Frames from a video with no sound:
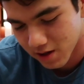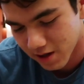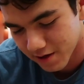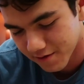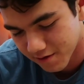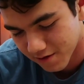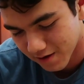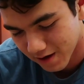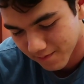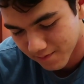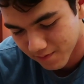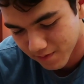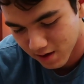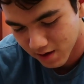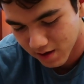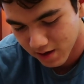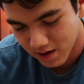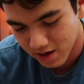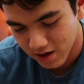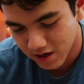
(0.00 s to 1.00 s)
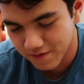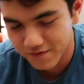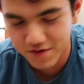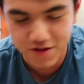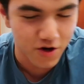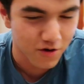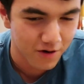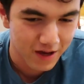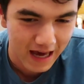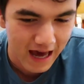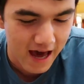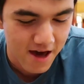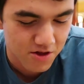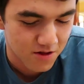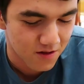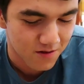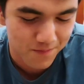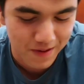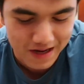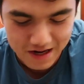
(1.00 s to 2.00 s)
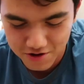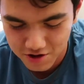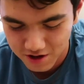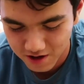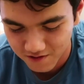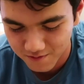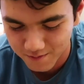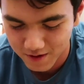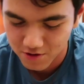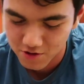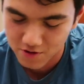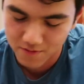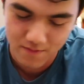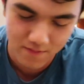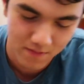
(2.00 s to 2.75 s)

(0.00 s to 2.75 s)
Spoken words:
lot of the time, even though cash isn't banishing as much.